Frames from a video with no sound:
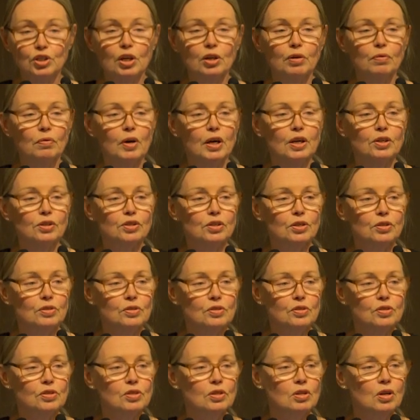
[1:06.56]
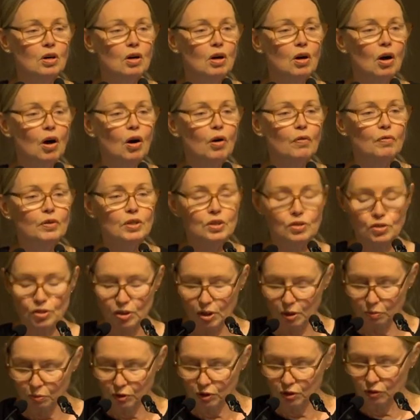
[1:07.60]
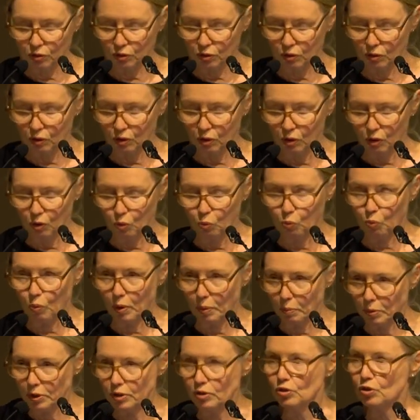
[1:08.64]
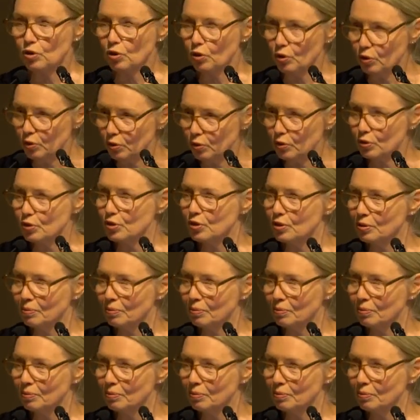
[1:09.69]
generations of exceptional women's girls.